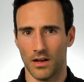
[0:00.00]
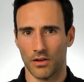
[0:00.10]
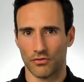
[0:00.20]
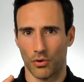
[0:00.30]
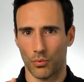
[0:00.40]

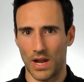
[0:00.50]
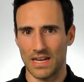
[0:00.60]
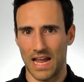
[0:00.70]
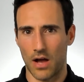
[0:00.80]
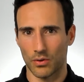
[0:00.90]
So right
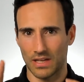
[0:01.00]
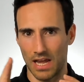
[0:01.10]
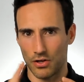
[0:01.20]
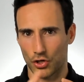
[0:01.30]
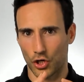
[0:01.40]
now,
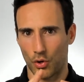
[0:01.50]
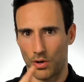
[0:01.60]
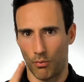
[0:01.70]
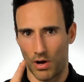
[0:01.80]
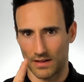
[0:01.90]
get your
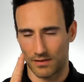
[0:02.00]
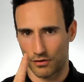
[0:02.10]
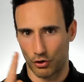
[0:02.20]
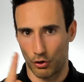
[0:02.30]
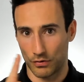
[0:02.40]
current watts as
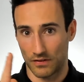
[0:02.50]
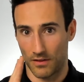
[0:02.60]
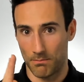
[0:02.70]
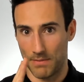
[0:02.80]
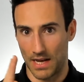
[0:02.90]
close to
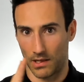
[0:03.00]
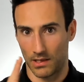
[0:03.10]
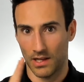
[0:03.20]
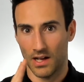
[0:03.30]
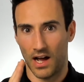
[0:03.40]
the
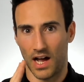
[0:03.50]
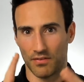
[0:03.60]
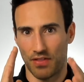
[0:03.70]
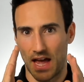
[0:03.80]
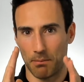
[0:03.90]
middle
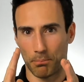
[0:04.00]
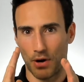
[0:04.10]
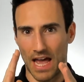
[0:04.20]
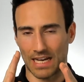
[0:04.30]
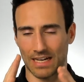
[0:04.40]
of that
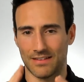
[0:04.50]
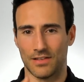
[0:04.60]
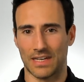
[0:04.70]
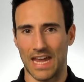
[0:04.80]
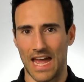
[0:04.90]
bracket as
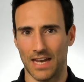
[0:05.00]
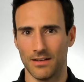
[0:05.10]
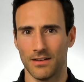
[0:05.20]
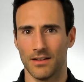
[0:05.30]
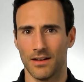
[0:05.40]
you can,
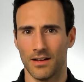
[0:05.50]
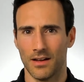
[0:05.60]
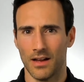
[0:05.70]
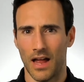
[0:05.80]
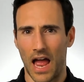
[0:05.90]

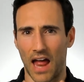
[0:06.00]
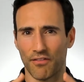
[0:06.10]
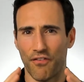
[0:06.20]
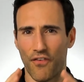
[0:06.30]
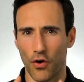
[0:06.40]
and
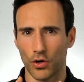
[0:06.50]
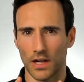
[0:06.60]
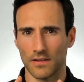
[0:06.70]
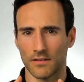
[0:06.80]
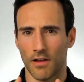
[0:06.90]

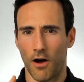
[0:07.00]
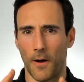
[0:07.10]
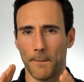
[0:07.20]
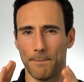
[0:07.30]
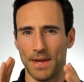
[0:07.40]
focus
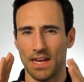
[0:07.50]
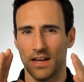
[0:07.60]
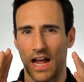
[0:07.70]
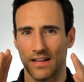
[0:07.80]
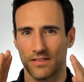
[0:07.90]
on
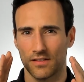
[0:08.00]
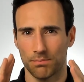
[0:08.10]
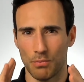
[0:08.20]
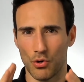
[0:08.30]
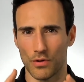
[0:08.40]
being as
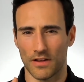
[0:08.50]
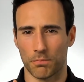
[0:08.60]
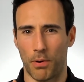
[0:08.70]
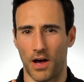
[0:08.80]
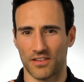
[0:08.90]
smooth as
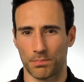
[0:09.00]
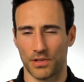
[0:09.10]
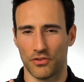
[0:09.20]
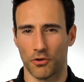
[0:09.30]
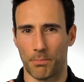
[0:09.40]
possible
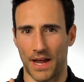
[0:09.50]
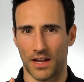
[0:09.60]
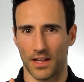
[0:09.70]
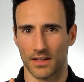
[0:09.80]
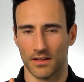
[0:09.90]
in your
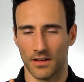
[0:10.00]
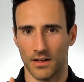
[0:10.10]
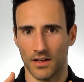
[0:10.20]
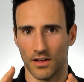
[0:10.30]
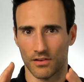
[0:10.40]
pedaling.
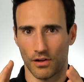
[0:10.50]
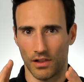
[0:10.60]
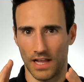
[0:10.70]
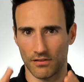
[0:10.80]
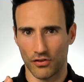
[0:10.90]
So
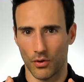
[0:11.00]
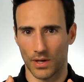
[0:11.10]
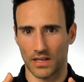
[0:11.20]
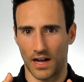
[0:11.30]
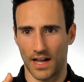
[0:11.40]
let's do
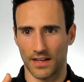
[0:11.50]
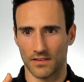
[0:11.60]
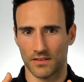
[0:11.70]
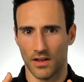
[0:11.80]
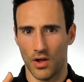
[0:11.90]
it,
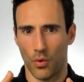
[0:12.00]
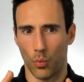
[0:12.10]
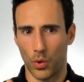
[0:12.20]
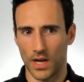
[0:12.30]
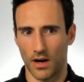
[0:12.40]
guys.
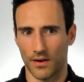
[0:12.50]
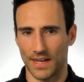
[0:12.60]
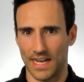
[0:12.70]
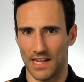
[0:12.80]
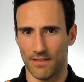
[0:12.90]
We are
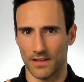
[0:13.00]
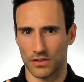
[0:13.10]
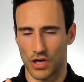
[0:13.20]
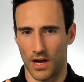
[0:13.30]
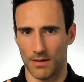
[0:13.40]
in the
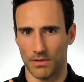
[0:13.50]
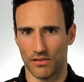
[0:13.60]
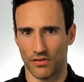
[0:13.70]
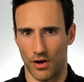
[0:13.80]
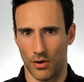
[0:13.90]
time and
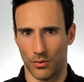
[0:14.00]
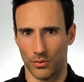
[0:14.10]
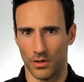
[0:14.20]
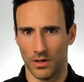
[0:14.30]
zone.